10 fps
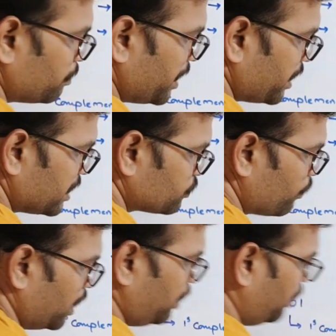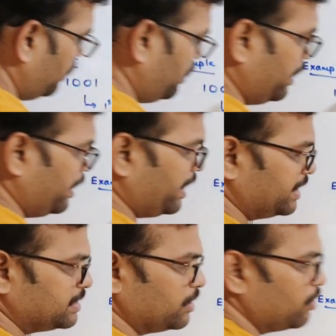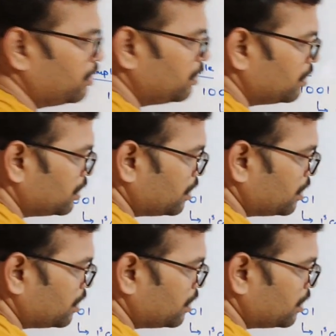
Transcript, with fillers: should be written as 1 and again zero,